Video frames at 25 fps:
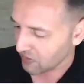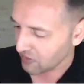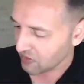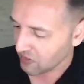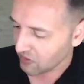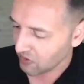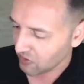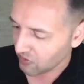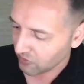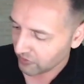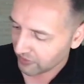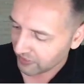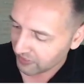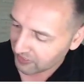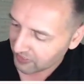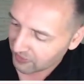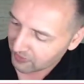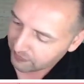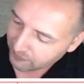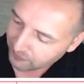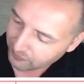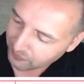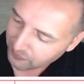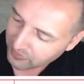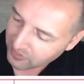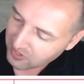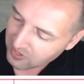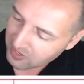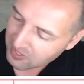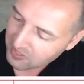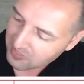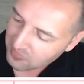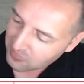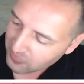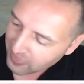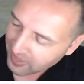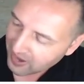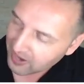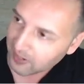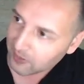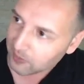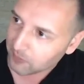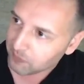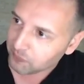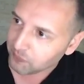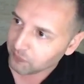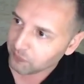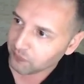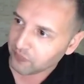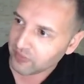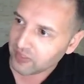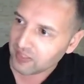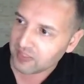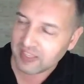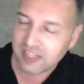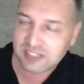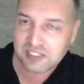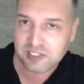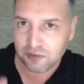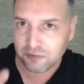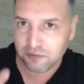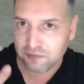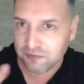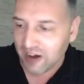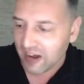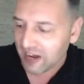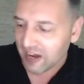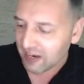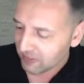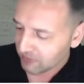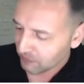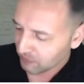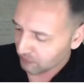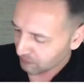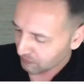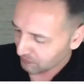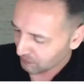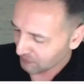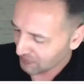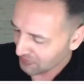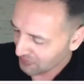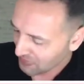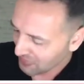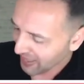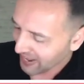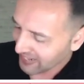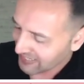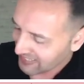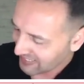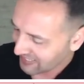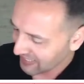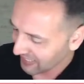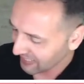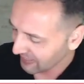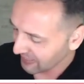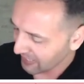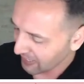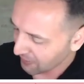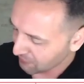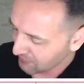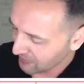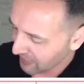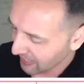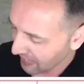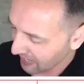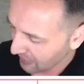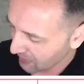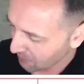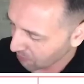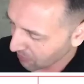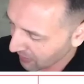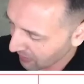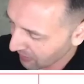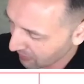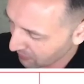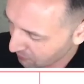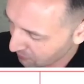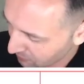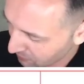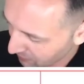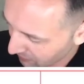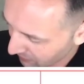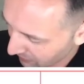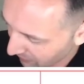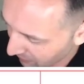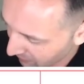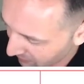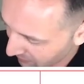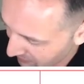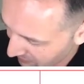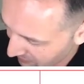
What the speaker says: Okay. Now, that's a fang. That's the left-hand part of the character